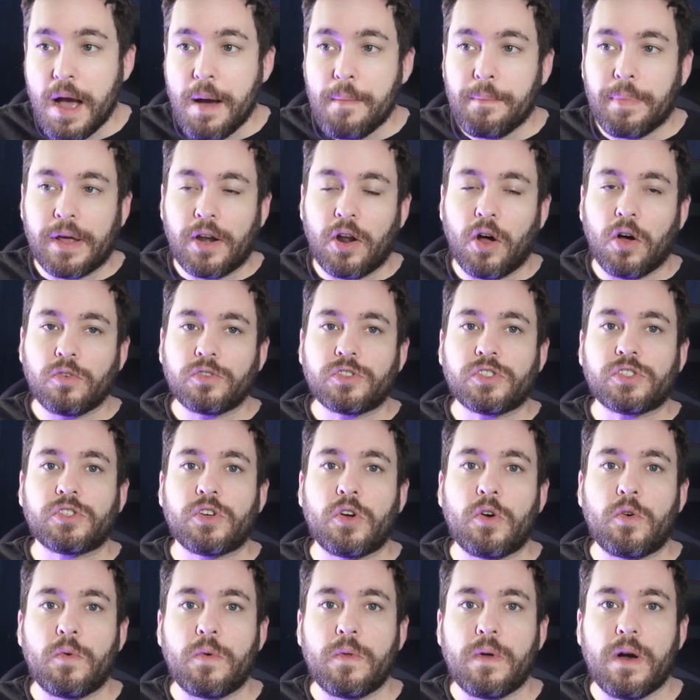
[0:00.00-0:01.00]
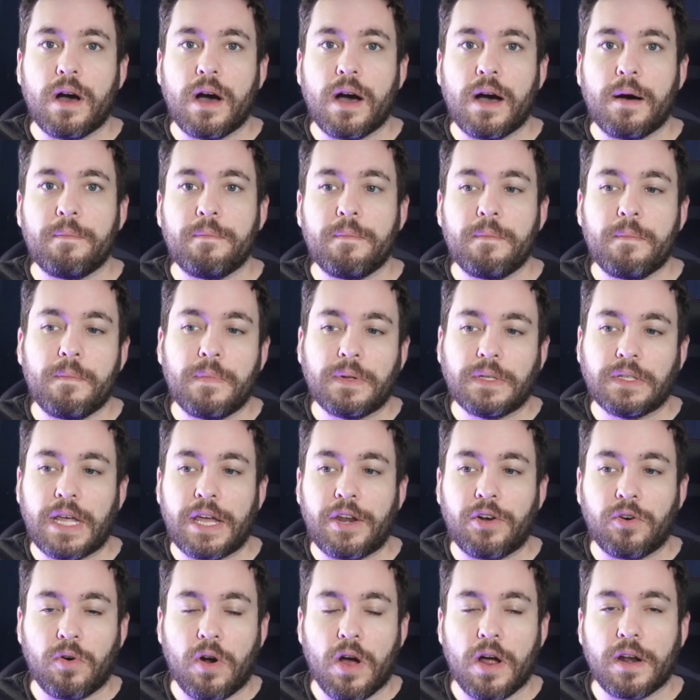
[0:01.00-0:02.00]
But also um,
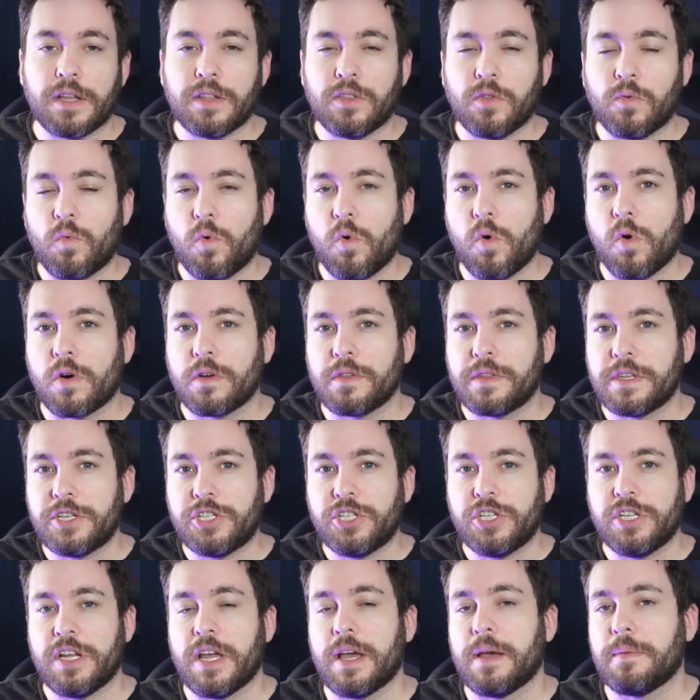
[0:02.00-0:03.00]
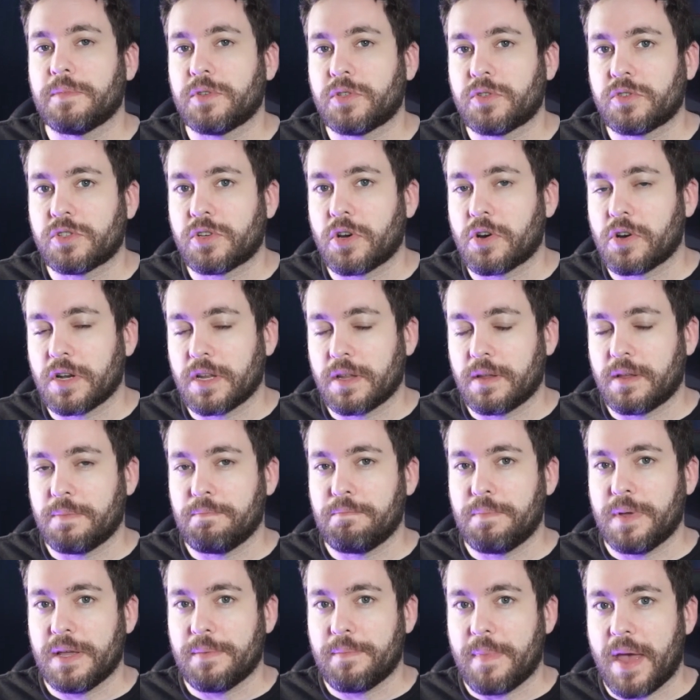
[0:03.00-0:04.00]
later on in the war, the GMs started
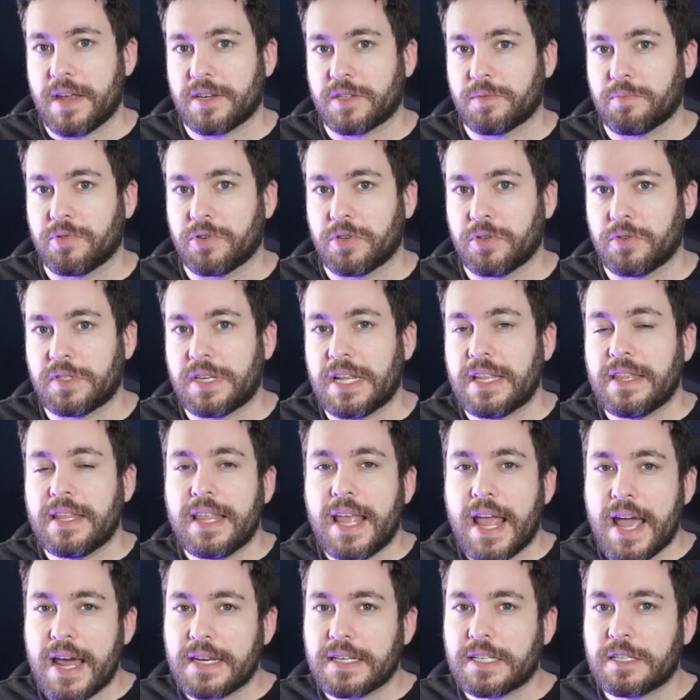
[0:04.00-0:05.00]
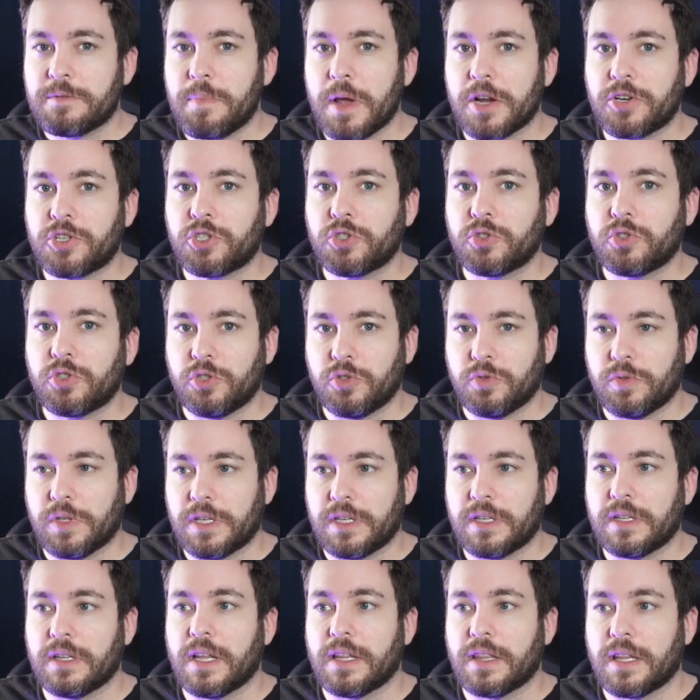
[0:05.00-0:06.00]
being mass produced, and then they had a special
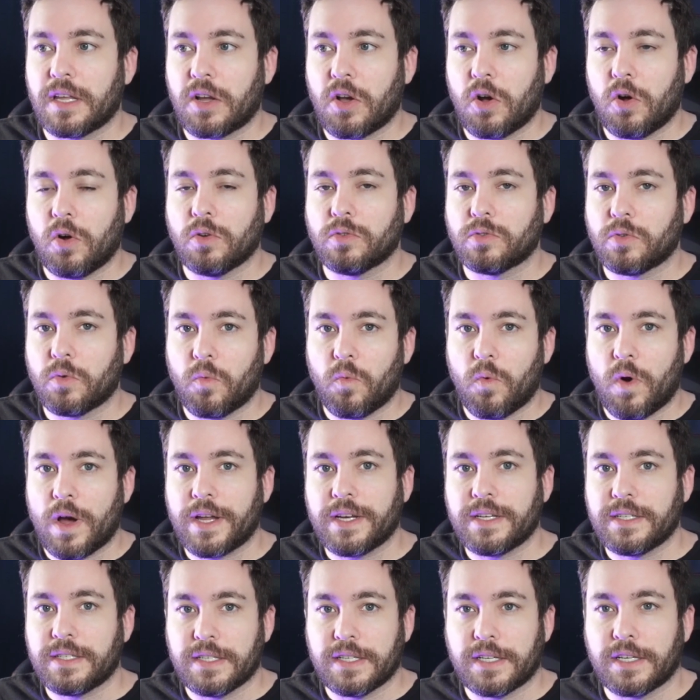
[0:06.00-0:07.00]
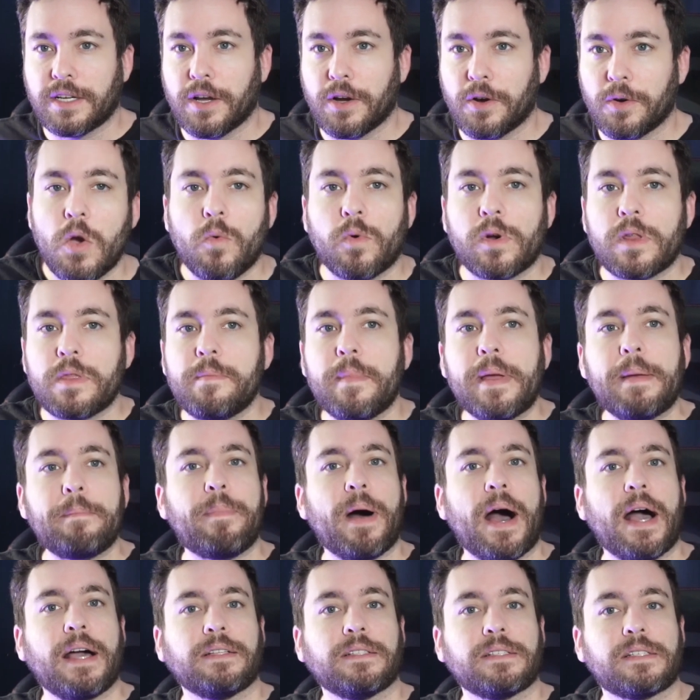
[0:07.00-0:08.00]
unit that they called White Dingo. One of the main
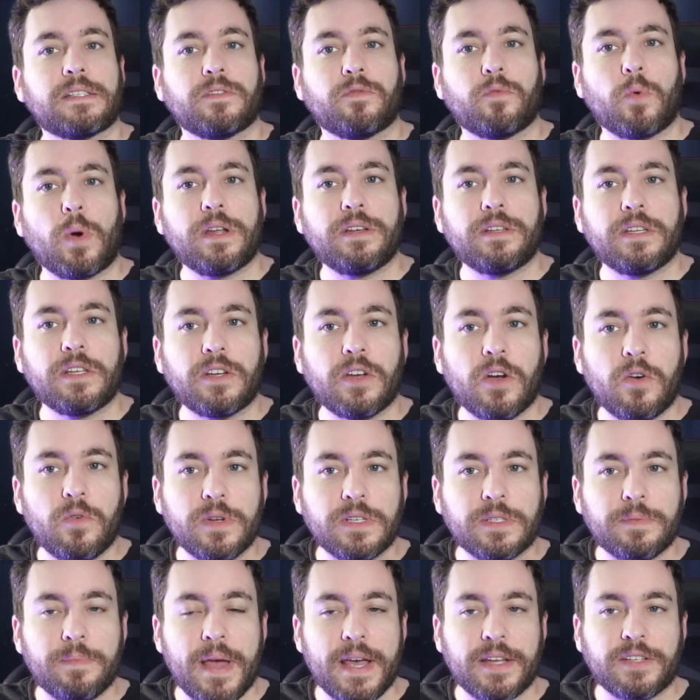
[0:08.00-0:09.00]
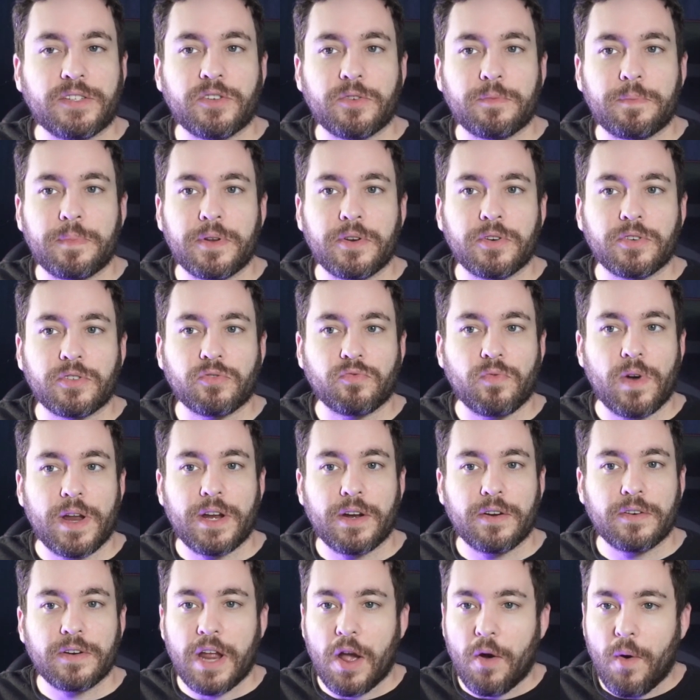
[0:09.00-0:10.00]
pilots of White Dingo is Master Pierce
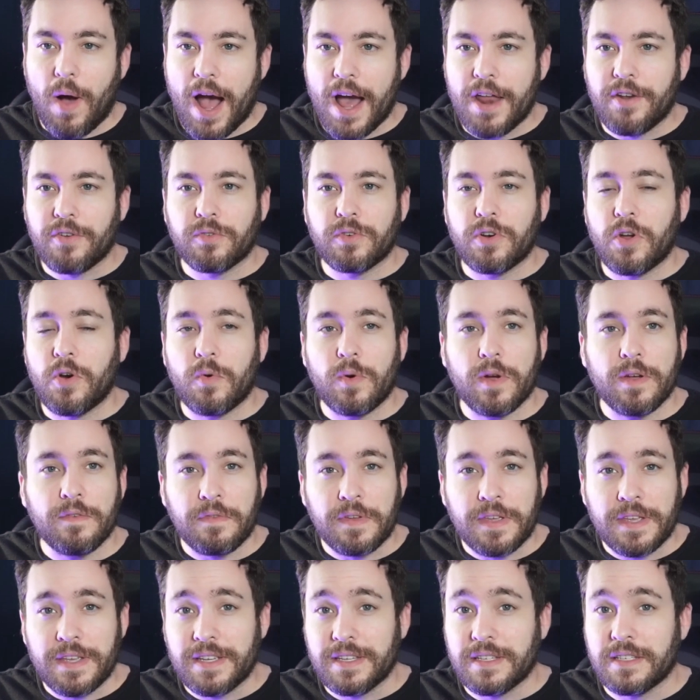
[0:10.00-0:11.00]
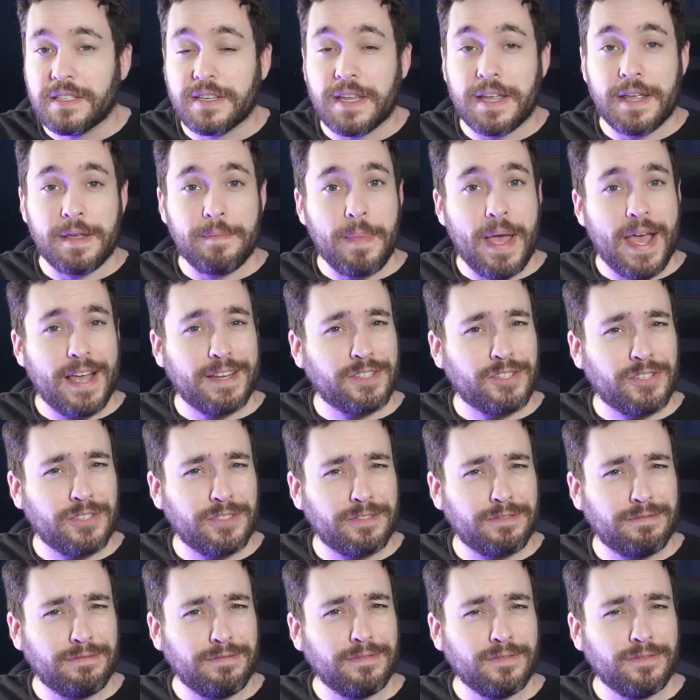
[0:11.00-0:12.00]
Rayer. Now, I don't know if he is a
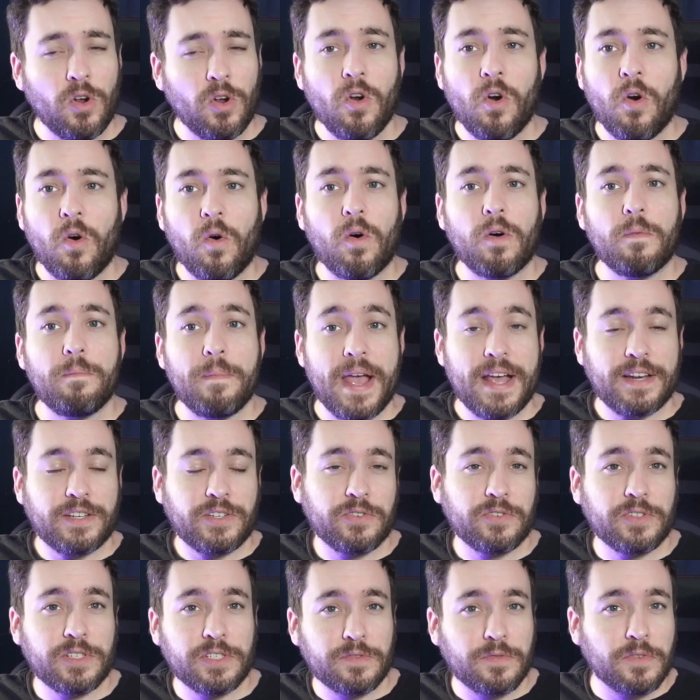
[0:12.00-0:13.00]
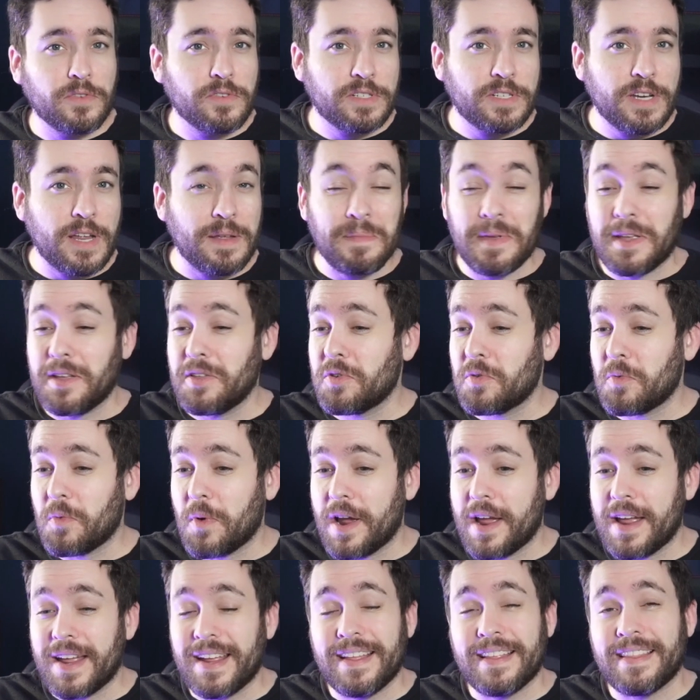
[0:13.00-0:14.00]
master or Master's his first name. Either
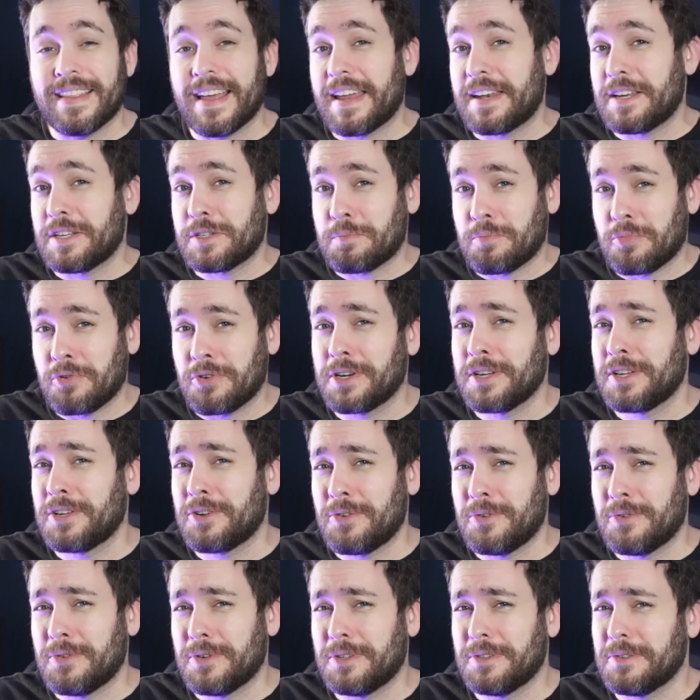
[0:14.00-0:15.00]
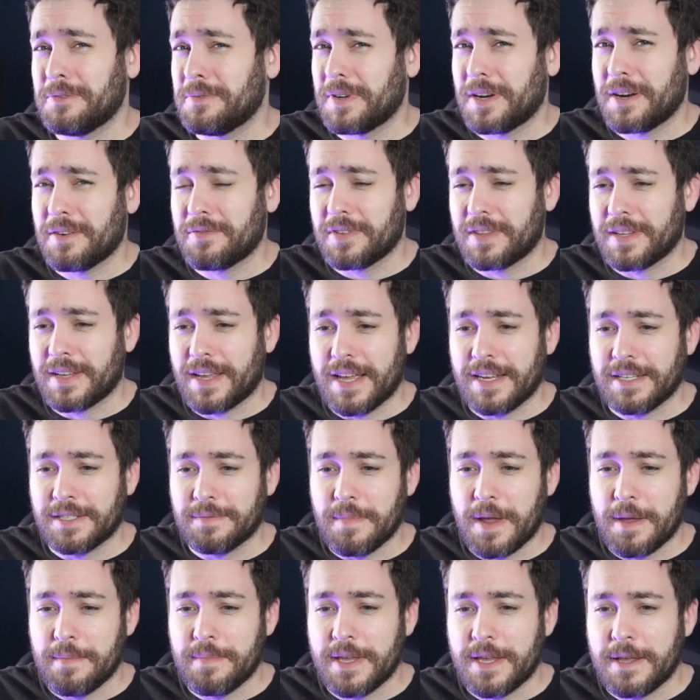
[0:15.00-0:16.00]
way, that is pretty cool, whatever the case
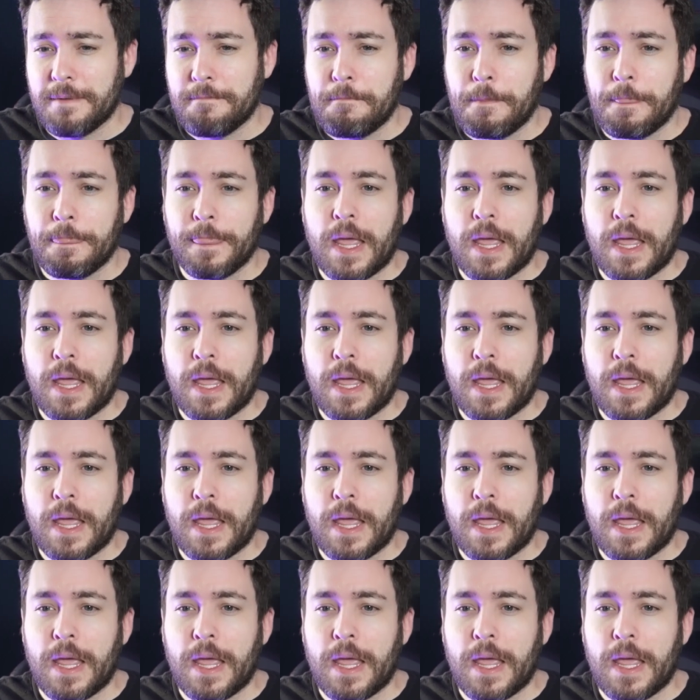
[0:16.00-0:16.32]
may be.